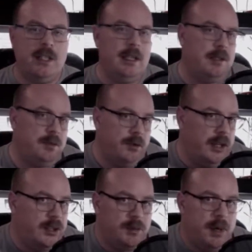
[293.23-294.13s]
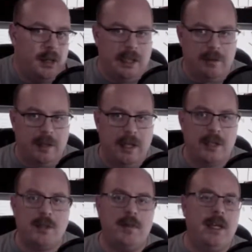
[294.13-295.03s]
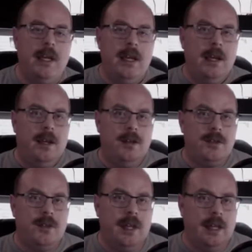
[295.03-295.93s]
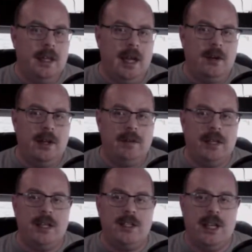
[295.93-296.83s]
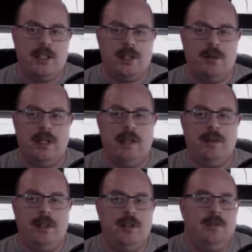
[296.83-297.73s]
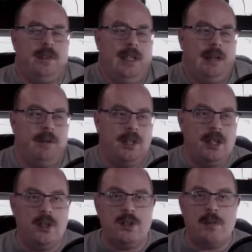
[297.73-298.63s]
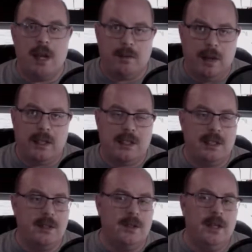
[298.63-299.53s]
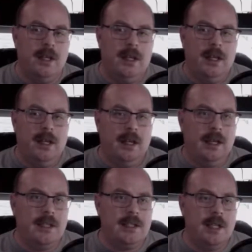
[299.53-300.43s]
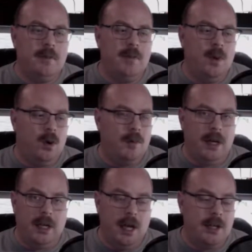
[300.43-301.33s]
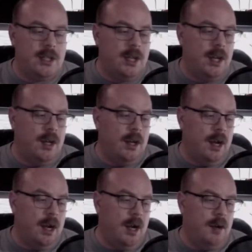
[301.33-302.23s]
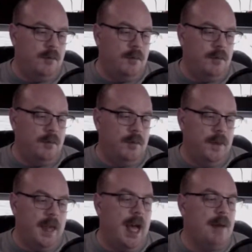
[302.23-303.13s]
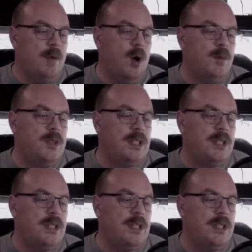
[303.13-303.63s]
these creatures barely even get to me, so that I don't even get a chance to really even use my evade skill. against them, or my dodge. That I'm almost